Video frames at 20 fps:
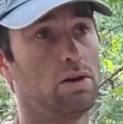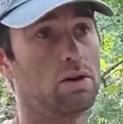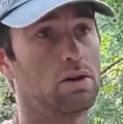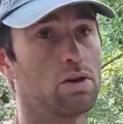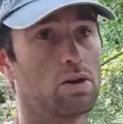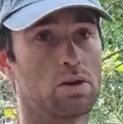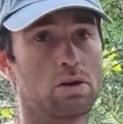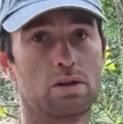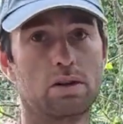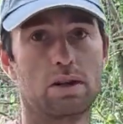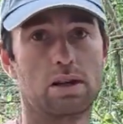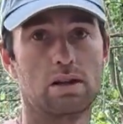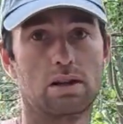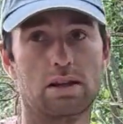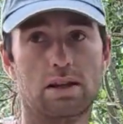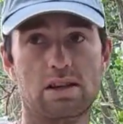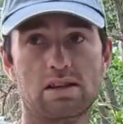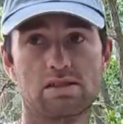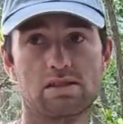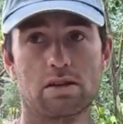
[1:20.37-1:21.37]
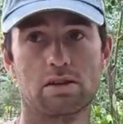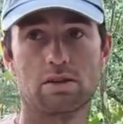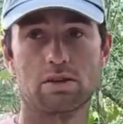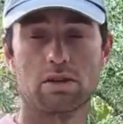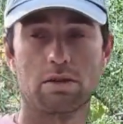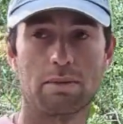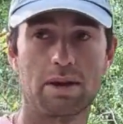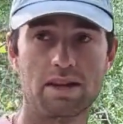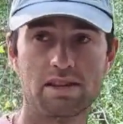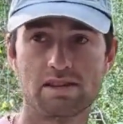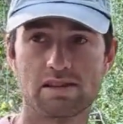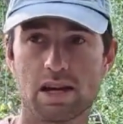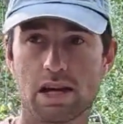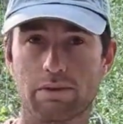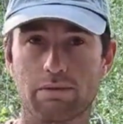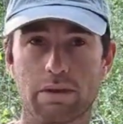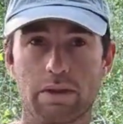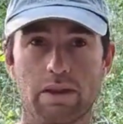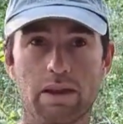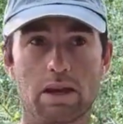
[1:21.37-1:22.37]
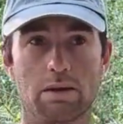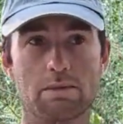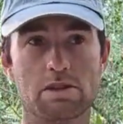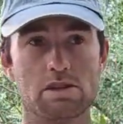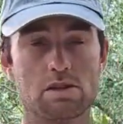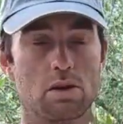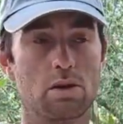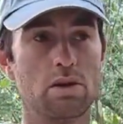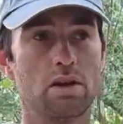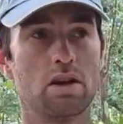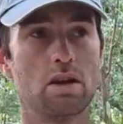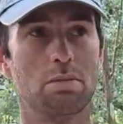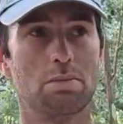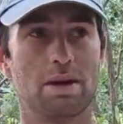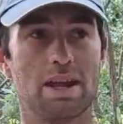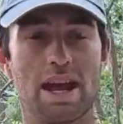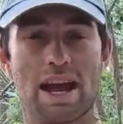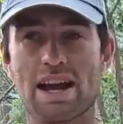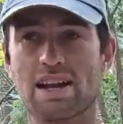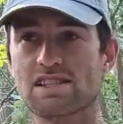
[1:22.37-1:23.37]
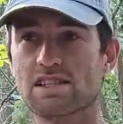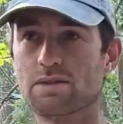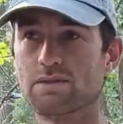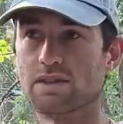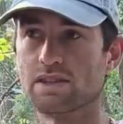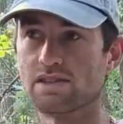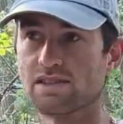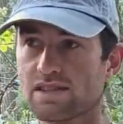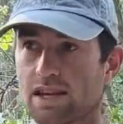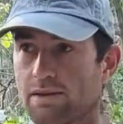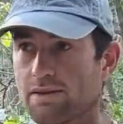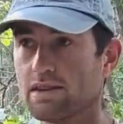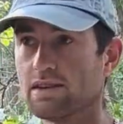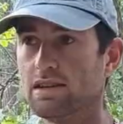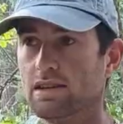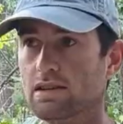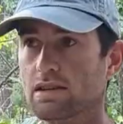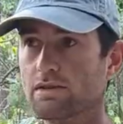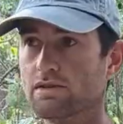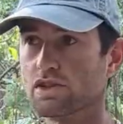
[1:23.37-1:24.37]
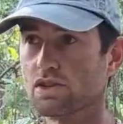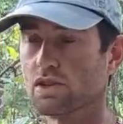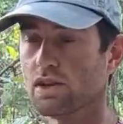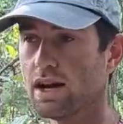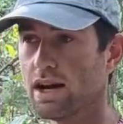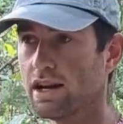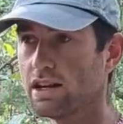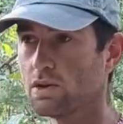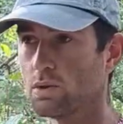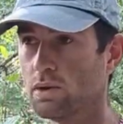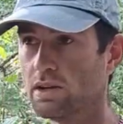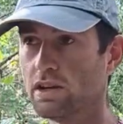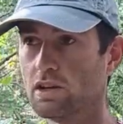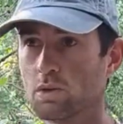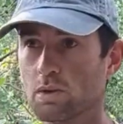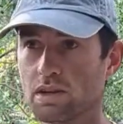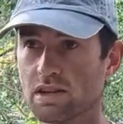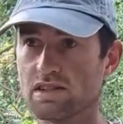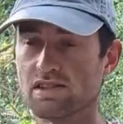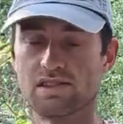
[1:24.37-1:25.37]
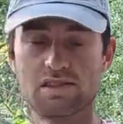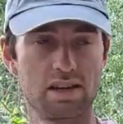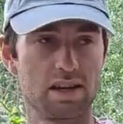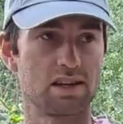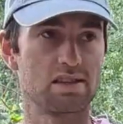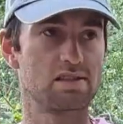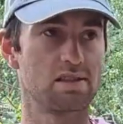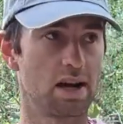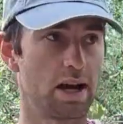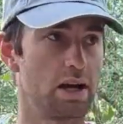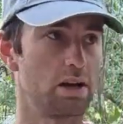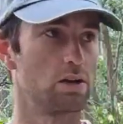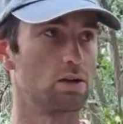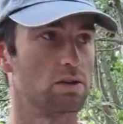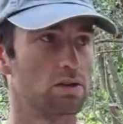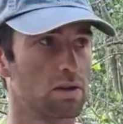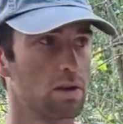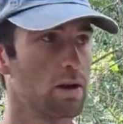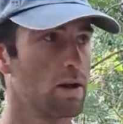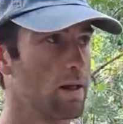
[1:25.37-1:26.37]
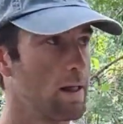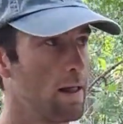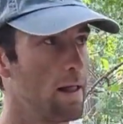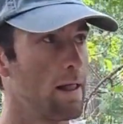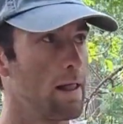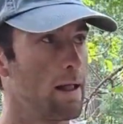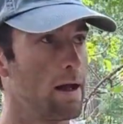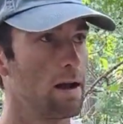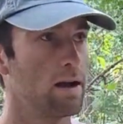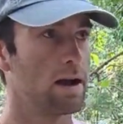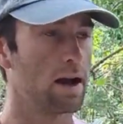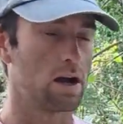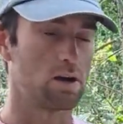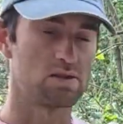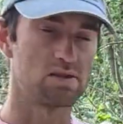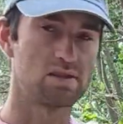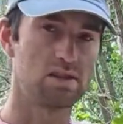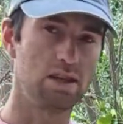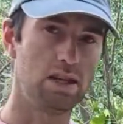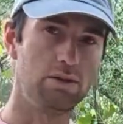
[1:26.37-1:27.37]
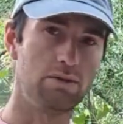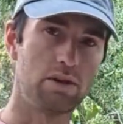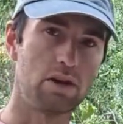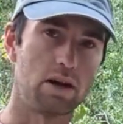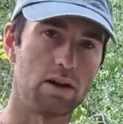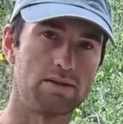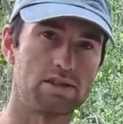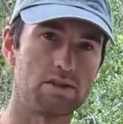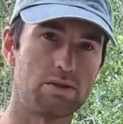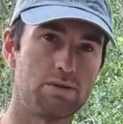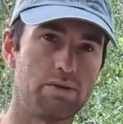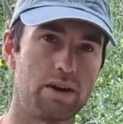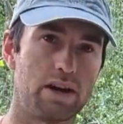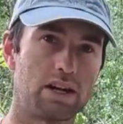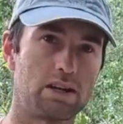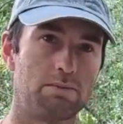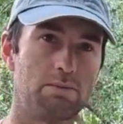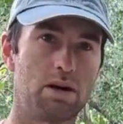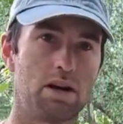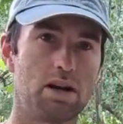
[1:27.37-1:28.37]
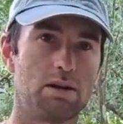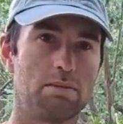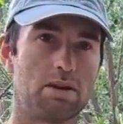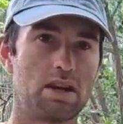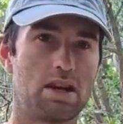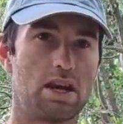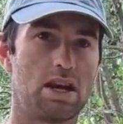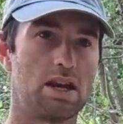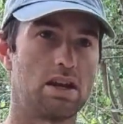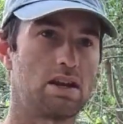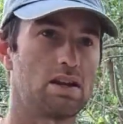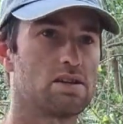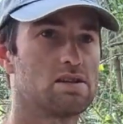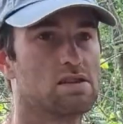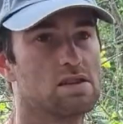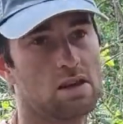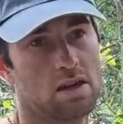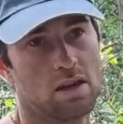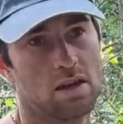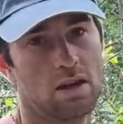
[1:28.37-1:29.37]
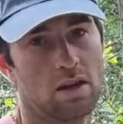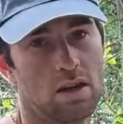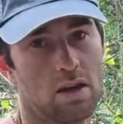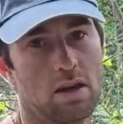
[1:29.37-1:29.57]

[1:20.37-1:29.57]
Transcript: here currently, at least, under the main site of In The Image Clothing Company, as of the 17th of July 2026, titled, How Sleeve Cuffs Affect Body Mechanics.